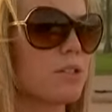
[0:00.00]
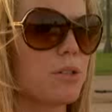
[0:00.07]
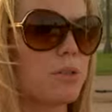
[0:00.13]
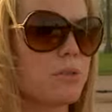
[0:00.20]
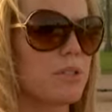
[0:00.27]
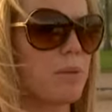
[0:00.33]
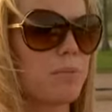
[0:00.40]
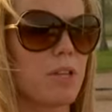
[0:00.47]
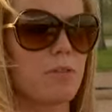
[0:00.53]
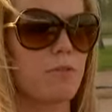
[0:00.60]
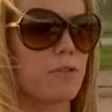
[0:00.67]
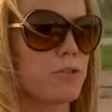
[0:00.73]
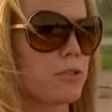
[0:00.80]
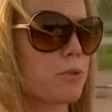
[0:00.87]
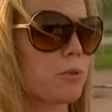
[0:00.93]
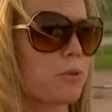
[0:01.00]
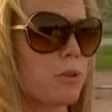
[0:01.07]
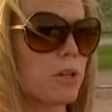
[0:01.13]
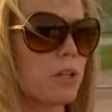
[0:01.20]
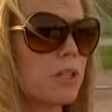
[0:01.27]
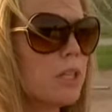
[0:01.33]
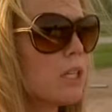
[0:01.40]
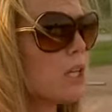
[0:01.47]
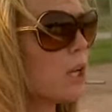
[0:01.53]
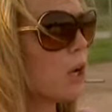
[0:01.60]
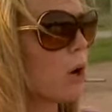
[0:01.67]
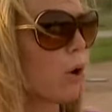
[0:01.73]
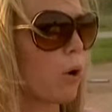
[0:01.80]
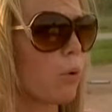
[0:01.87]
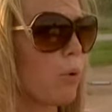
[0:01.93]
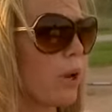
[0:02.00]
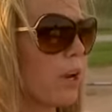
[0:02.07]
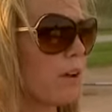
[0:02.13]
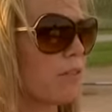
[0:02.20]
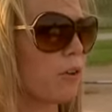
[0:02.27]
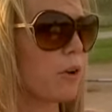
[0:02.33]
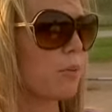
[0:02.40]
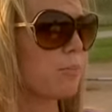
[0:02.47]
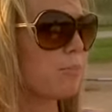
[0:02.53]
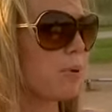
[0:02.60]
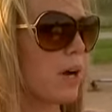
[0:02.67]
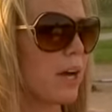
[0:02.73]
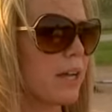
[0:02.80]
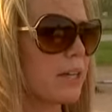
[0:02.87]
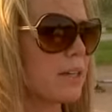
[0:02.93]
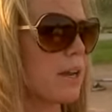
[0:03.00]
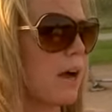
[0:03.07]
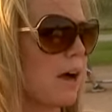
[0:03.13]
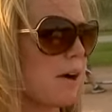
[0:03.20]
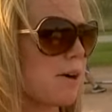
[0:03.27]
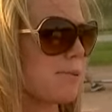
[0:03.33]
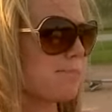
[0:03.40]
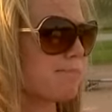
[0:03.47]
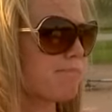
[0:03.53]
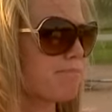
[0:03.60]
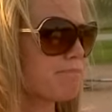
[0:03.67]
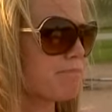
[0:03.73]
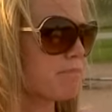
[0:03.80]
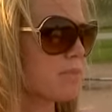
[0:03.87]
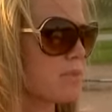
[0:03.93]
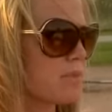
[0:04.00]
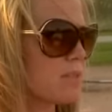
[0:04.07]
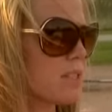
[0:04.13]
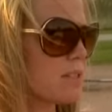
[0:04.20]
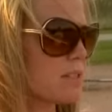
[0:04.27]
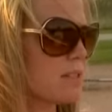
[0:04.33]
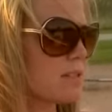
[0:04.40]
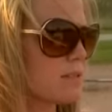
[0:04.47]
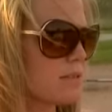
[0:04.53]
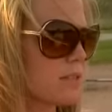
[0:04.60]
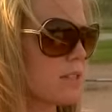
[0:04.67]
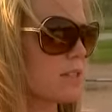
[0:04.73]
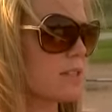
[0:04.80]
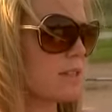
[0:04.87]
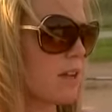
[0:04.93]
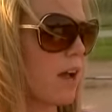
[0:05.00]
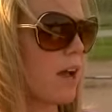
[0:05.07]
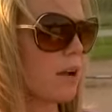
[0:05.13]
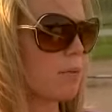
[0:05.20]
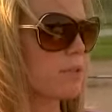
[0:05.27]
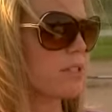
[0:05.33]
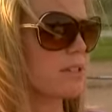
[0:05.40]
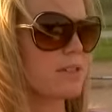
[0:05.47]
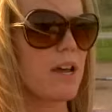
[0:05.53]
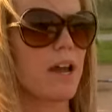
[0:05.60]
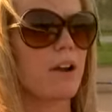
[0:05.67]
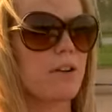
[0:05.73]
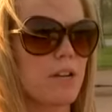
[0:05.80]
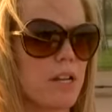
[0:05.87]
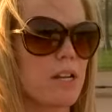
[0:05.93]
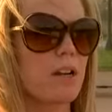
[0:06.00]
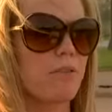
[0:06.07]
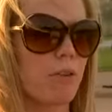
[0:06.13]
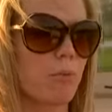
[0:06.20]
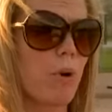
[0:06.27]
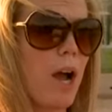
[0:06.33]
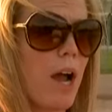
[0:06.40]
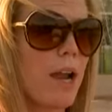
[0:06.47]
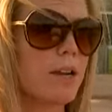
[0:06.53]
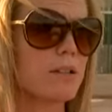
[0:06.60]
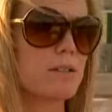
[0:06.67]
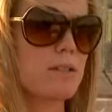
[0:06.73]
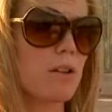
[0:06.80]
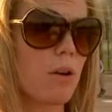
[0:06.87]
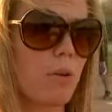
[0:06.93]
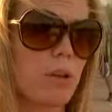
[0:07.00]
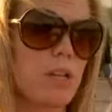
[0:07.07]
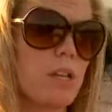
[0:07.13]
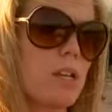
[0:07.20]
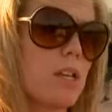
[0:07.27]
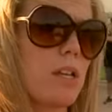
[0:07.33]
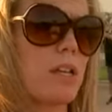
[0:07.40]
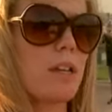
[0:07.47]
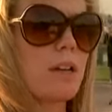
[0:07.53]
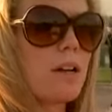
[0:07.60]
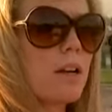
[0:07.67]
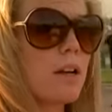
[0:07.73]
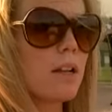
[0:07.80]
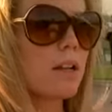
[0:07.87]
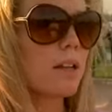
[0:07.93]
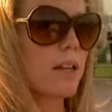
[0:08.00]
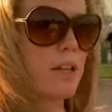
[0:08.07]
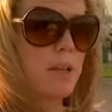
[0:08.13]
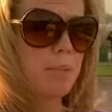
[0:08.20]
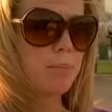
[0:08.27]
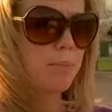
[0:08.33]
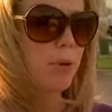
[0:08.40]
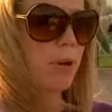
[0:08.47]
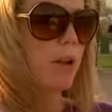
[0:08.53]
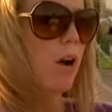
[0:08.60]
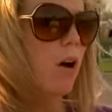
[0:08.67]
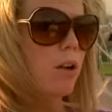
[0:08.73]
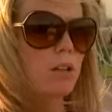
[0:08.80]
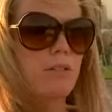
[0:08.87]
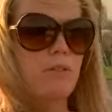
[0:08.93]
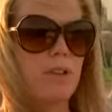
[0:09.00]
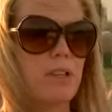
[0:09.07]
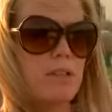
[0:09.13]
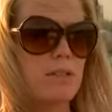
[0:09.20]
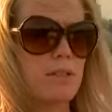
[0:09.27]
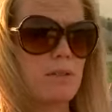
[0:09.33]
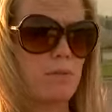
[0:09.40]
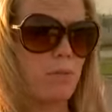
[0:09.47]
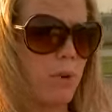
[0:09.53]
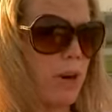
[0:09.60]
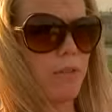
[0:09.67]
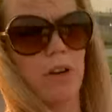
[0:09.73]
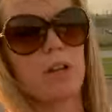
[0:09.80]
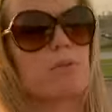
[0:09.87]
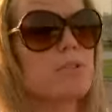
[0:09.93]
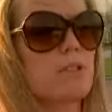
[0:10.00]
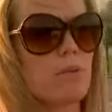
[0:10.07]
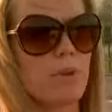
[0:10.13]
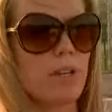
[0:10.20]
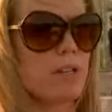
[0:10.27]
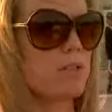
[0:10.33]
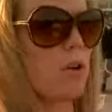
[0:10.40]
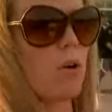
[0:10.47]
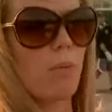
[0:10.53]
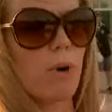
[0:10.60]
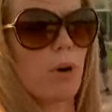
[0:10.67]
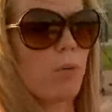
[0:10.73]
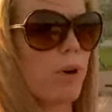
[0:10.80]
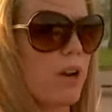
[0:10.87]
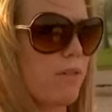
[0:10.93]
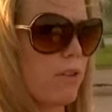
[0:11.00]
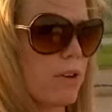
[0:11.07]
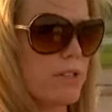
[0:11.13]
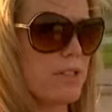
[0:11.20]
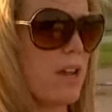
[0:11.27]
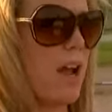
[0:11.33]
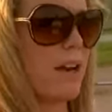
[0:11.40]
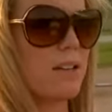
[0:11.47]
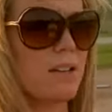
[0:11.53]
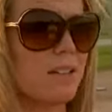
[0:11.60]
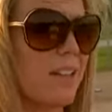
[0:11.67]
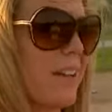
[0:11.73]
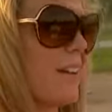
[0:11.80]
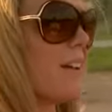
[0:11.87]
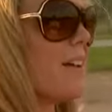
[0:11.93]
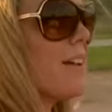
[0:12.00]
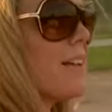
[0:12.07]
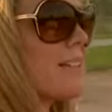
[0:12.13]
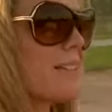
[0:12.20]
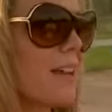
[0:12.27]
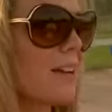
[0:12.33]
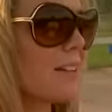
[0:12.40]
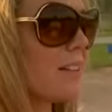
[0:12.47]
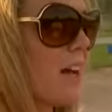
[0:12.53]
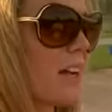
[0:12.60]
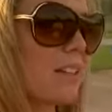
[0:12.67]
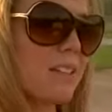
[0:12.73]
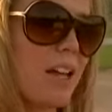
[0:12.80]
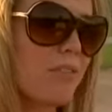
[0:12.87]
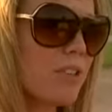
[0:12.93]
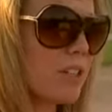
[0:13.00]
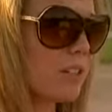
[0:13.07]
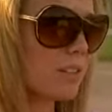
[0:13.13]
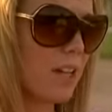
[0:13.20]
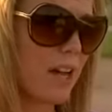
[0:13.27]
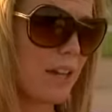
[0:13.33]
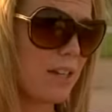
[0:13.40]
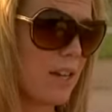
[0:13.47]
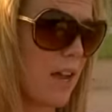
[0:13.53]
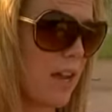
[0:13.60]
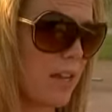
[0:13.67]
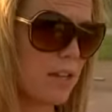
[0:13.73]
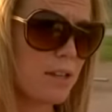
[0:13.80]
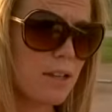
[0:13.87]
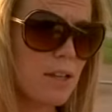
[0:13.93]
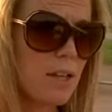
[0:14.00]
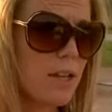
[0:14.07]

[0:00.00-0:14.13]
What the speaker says: to do, something for school or whatever, but this guy was in dire need of a ride, and so he put all of his, whatever he was doing, his homework, whatever aside, and like 10 o'clock, 11 o'clock at night,